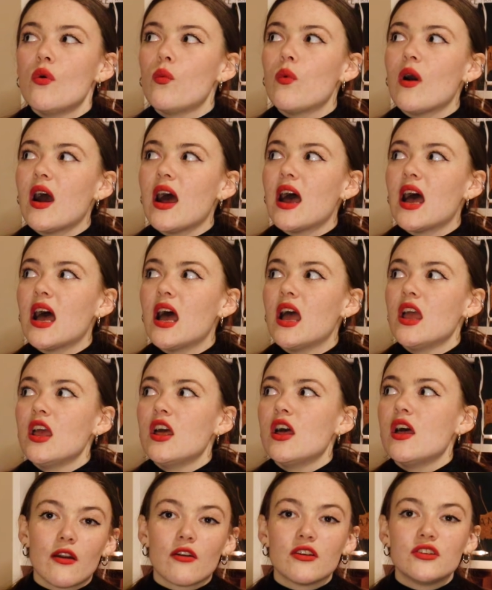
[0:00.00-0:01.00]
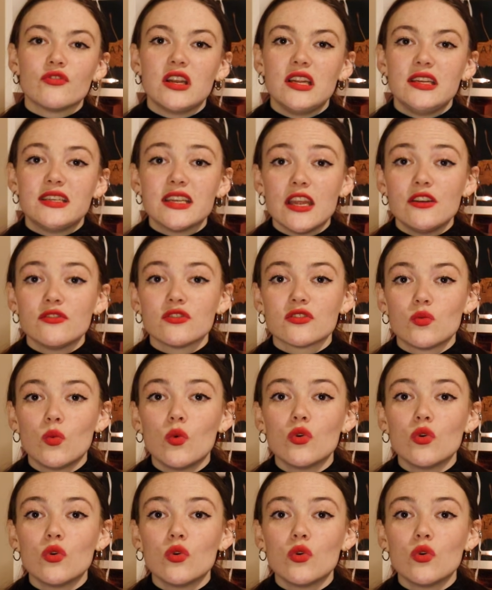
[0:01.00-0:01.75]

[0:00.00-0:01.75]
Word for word: where there are really dangerous